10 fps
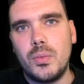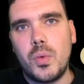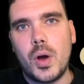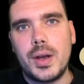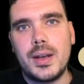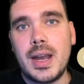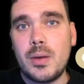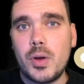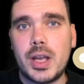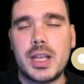what
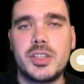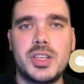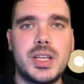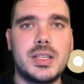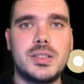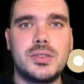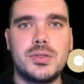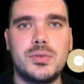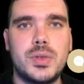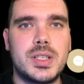network engineers
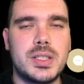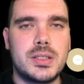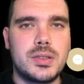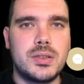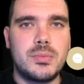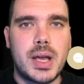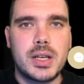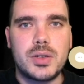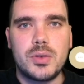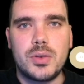do, which is to make
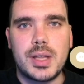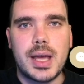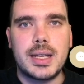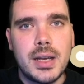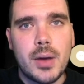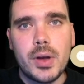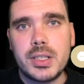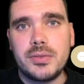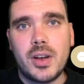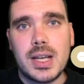sure that network
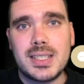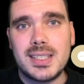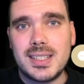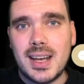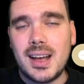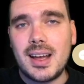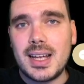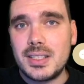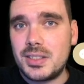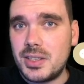devices are
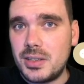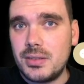as